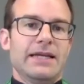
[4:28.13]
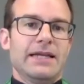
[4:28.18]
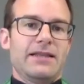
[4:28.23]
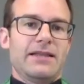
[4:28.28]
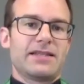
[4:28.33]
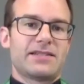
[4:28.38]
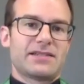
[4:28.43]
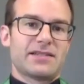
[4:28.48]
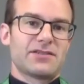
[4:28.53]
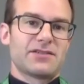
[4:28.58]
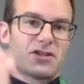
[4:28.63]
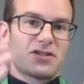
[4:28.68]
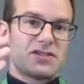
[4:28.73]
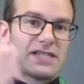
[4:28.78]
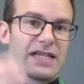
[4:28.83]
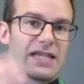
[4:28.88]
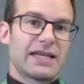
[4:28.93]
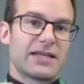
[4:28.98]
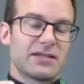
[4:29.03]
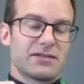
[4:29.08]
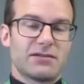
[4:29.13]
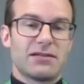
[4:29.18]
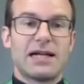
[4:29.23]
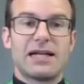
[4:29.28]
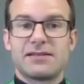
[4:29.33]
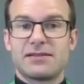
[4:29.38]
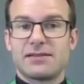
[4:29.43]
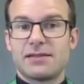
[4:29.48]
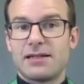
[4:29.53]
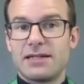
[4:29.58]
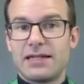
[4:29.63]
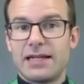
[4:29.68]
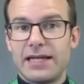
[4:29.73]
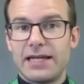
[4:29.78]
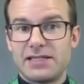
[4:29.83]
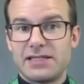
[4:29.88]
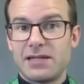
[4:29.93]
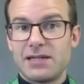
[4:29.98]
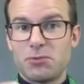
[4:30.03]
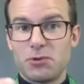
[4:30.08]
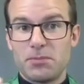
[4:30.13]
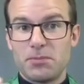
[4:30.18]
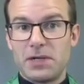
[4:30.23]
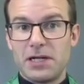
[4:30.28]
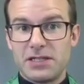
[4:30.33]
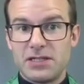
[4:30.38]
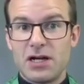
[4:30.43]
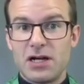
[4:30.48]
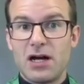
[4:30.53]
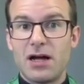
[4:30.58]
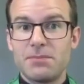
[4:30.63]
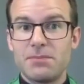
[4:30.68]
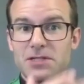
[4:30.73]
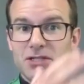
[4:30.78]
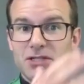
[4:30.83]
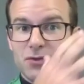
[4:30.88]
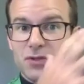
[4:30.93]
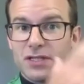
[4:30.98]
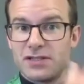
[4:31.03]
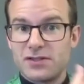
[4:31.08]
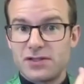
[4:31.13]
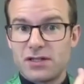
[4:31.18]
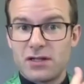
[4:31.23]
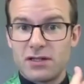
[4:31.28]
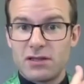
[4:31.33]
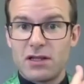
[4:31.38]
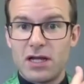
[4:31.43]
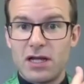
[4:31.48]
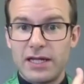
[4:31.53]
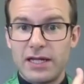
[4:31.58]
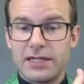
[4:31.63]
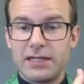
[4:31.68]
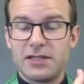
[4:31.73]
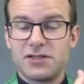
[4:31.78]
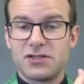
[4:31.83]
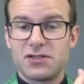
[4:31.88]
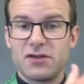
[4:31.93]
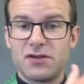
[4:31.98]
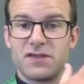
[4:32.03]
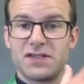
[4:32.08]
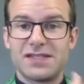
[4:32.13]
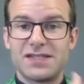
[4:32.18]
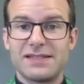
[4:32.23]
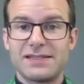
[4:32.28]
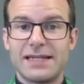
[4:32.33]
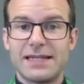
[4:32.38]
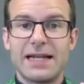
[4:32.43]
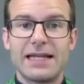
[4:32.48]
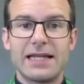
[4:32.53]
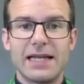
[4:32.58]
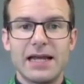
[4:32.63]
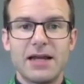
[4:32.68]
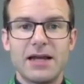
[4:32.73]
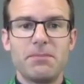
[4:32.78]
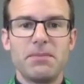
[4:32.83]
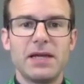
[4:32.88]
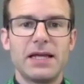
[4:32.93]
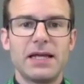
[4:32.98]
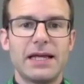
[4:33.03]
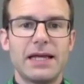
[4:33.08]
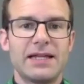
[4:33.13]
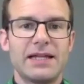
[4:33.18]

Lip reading: This is our second to last Sunday at Temple Bat Yam, and doing this online service at 10 a.m.